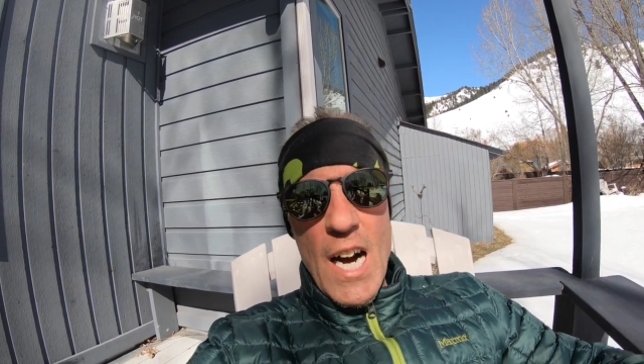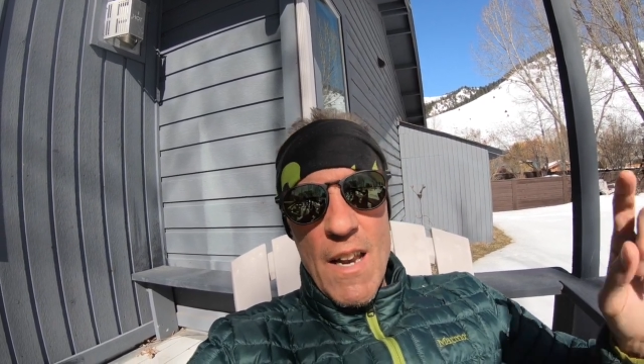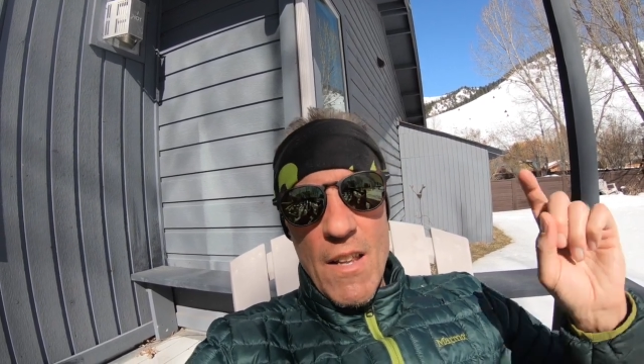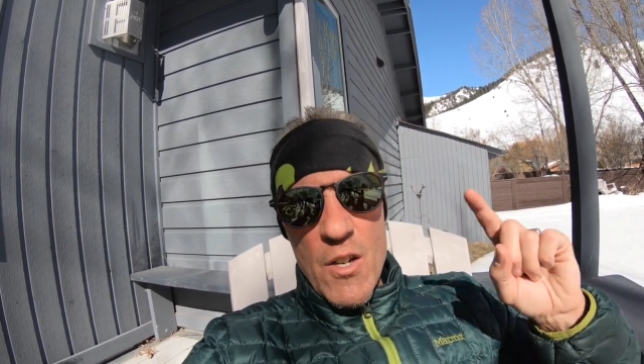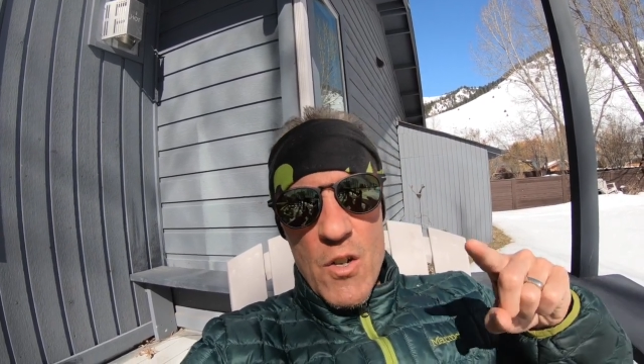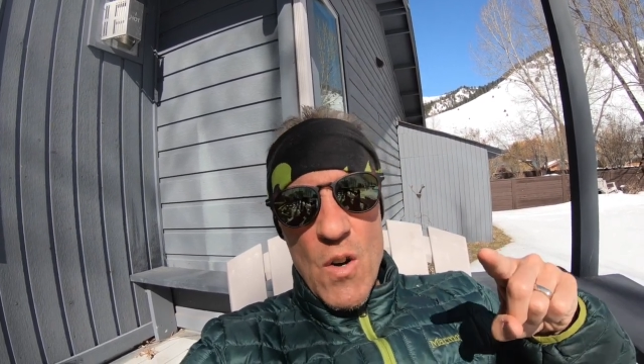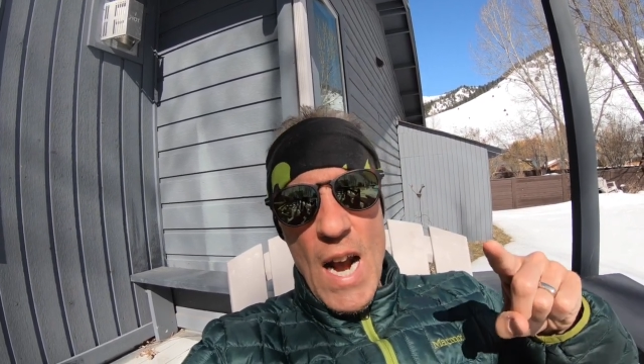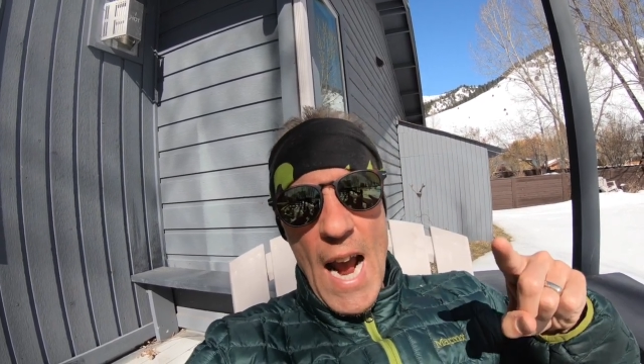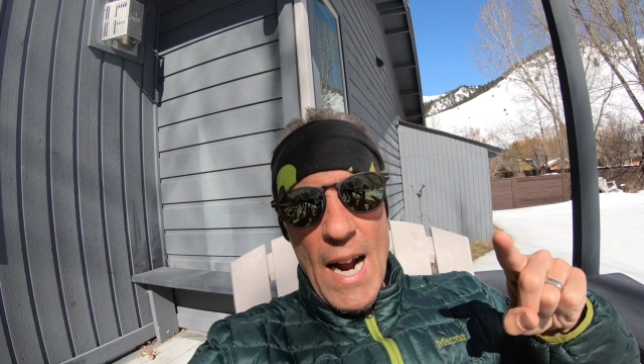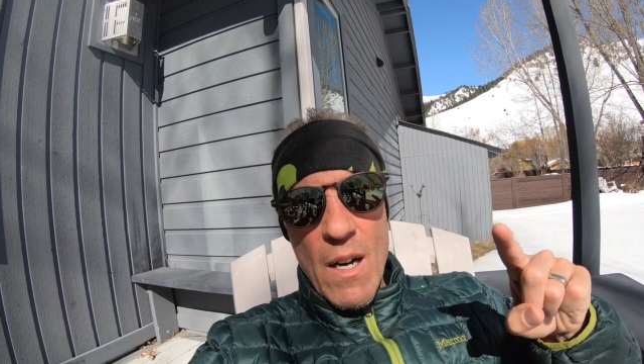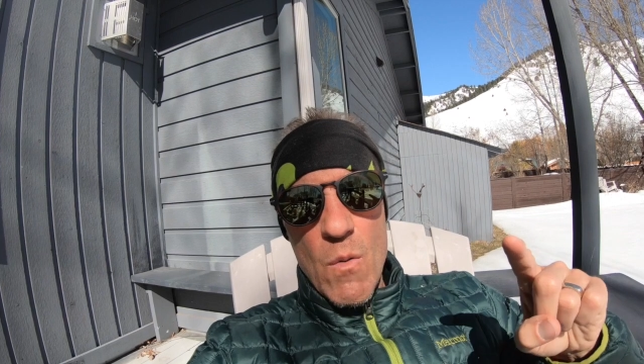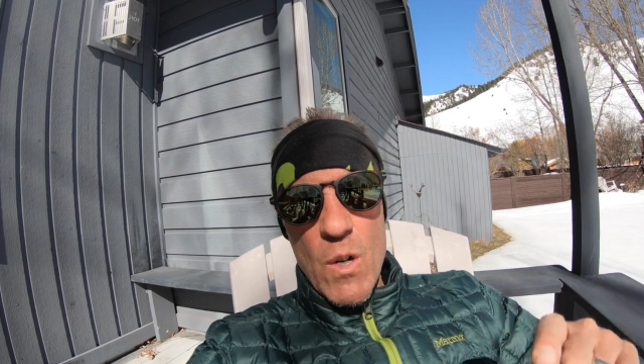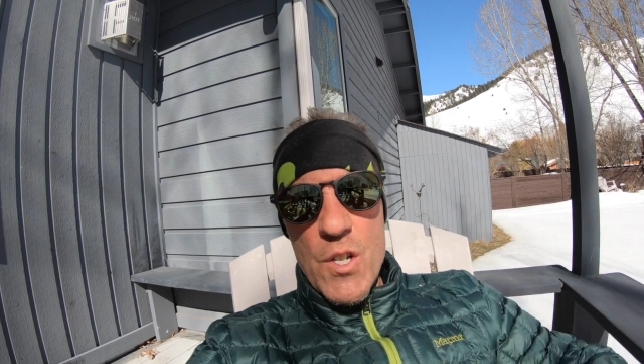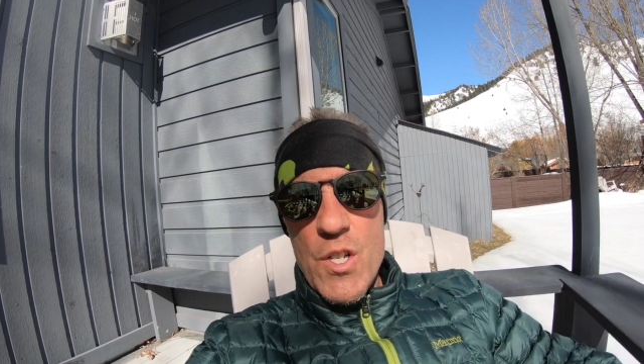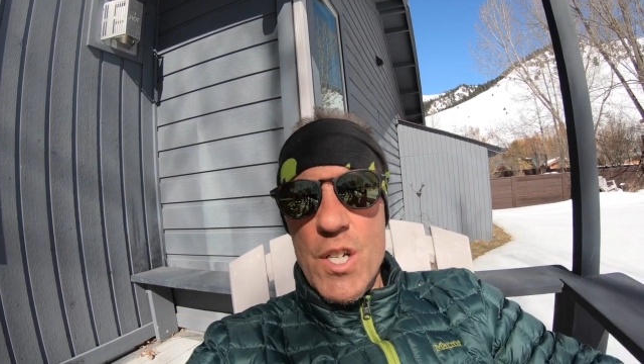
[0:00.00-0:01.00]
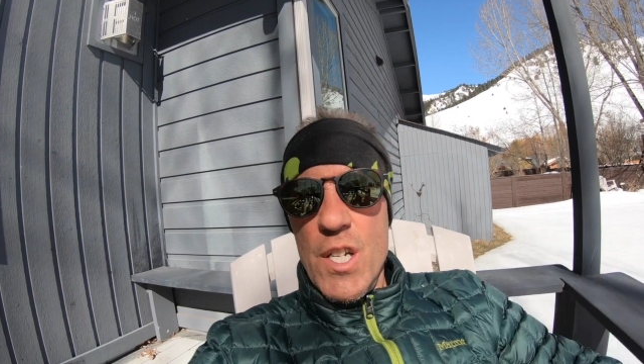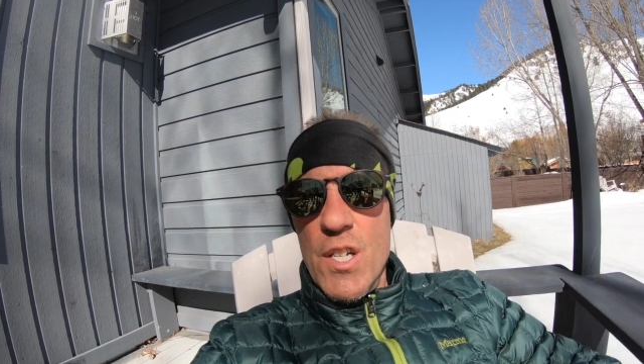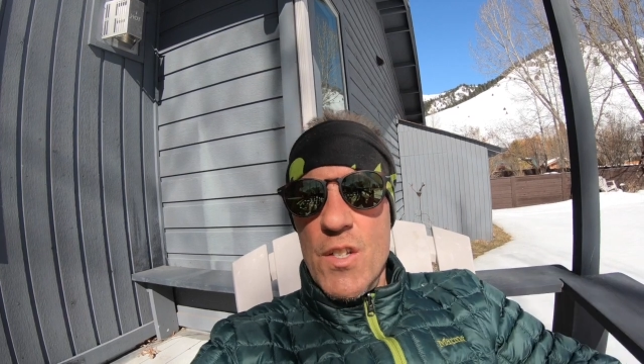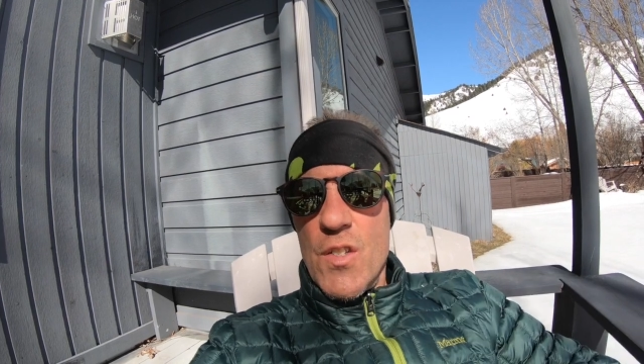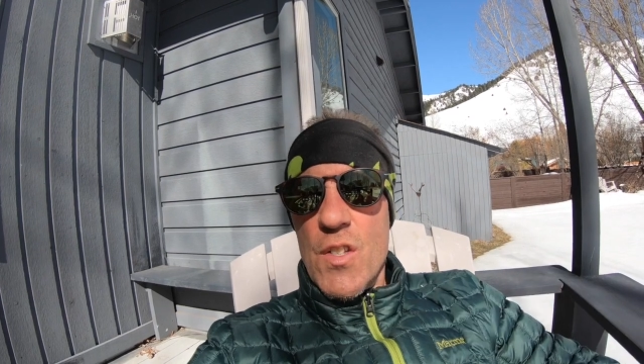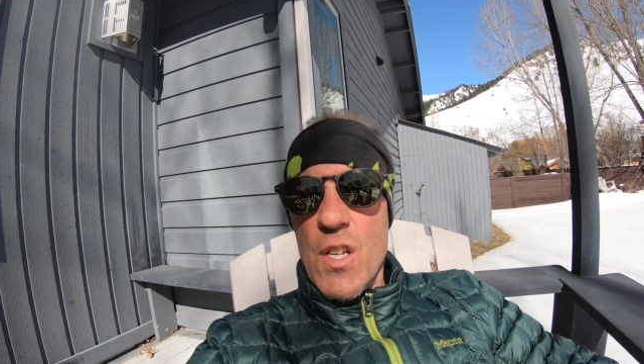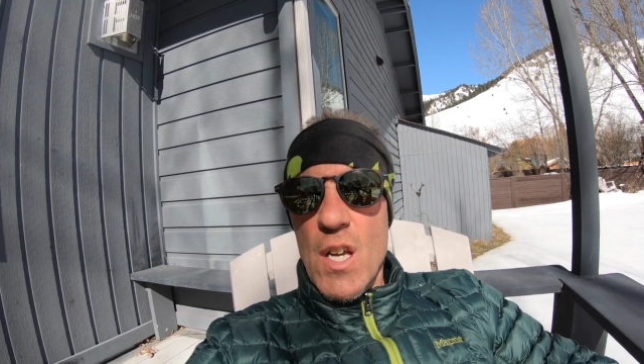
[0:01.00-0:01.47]
on the track, which
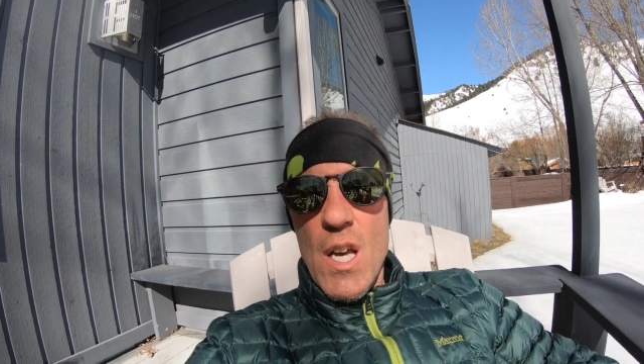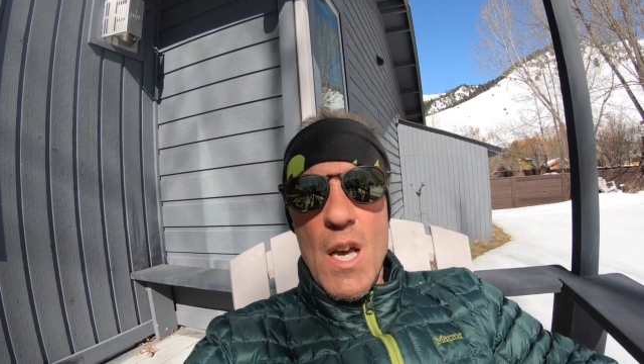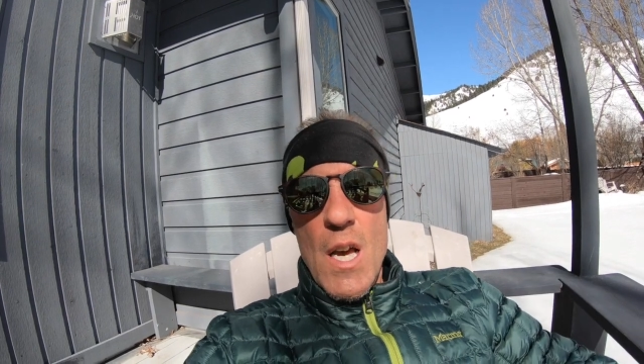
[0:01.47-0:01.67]
is